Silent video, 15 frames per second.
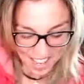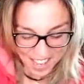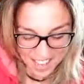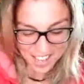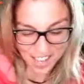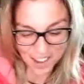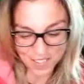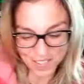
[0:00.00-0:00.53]

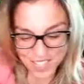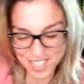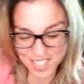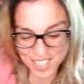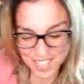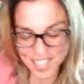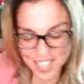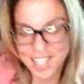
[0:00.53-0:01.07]
Help me
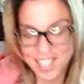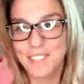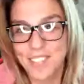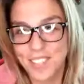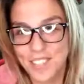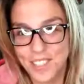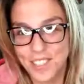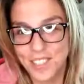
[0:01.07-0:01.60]
save the
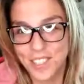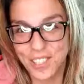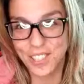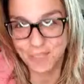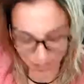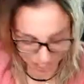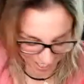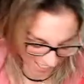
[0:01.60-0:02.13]
YouTube
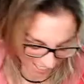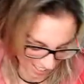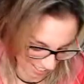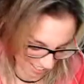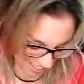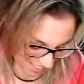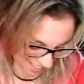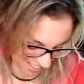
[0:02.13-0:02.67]
voice.
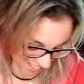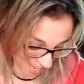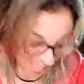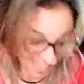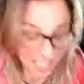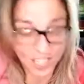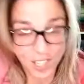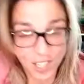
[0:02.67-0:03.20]
And I
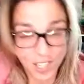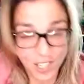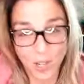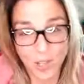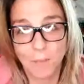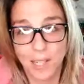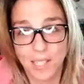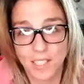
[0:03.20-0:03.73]
know that the
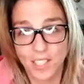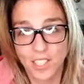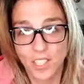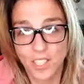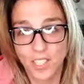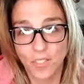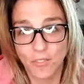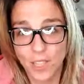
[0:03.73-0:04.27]
message, the
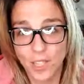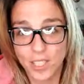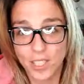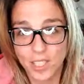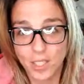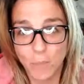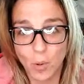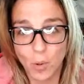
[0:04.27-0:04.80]
voice is
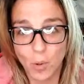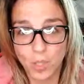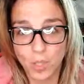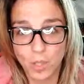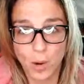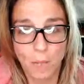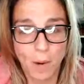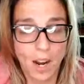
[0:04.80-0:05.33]
the most
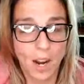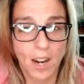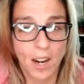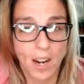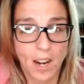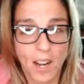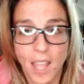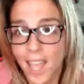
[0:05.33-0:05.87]
important part.
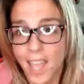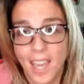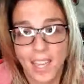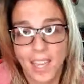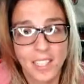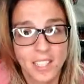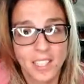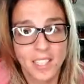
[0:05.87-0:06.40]
Any
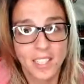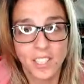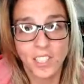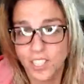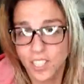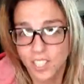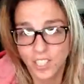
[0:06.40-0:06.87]
suggestions, you